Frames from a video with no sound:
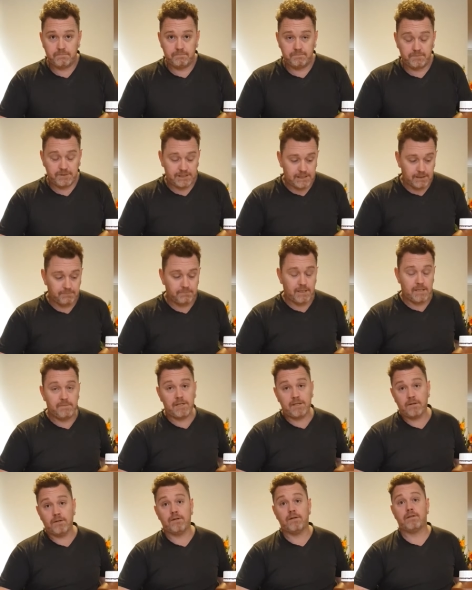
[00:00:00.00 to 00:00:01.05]
simply
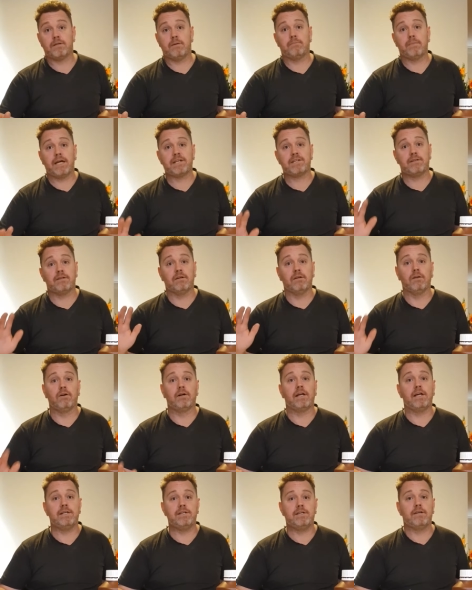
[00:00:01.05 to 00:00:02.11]
because it makes it a lot
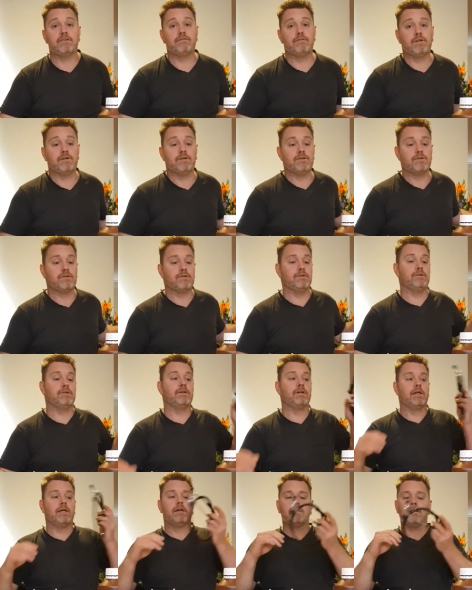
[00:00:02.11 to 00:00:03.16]
easier for you to
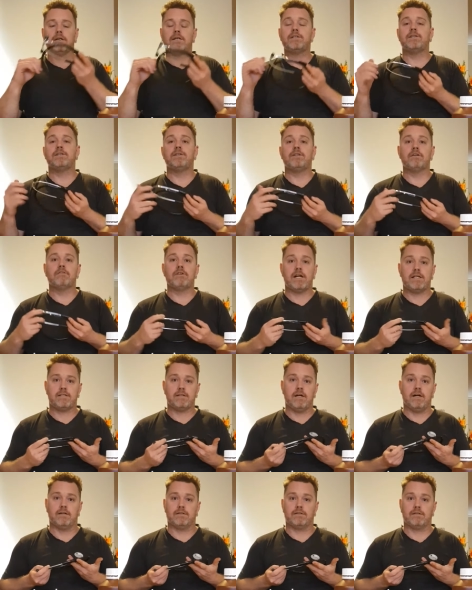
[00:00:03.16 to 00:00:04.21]
listen to your rat's
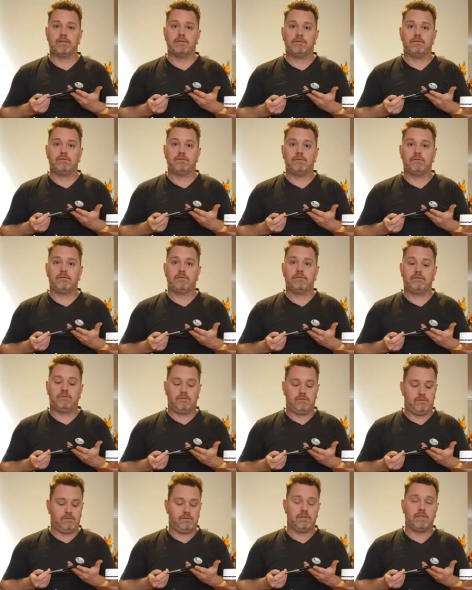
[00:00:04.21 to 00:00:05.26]
lungs.
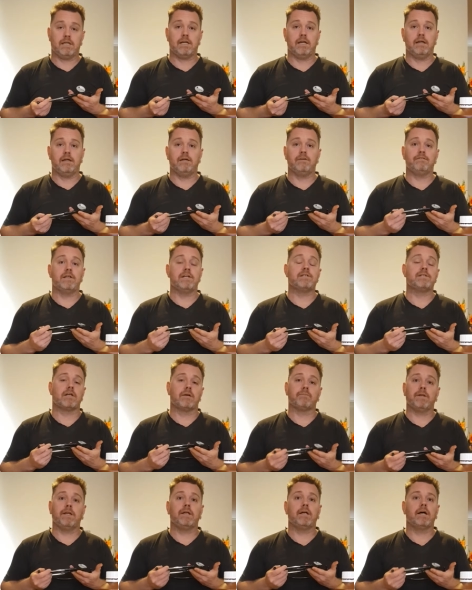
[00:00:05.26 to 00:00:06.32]
Okay, if there's
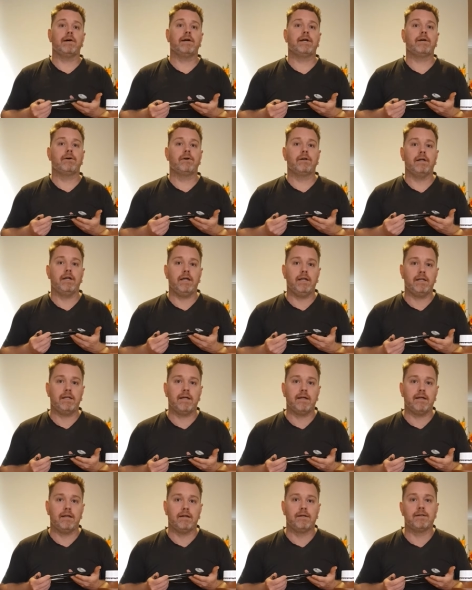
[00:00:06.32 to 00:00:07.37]
something going on in
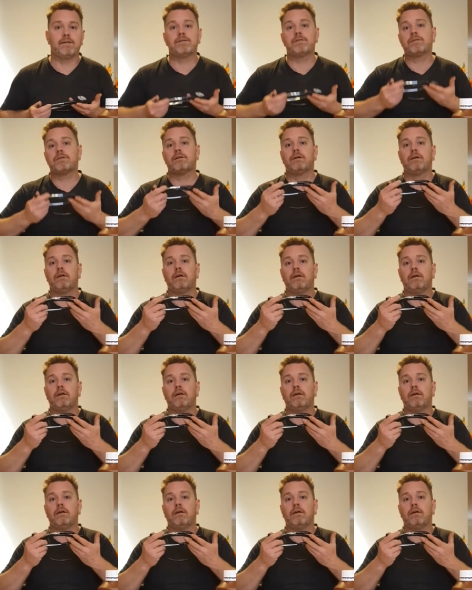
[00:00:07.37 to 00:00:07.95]
their lungs,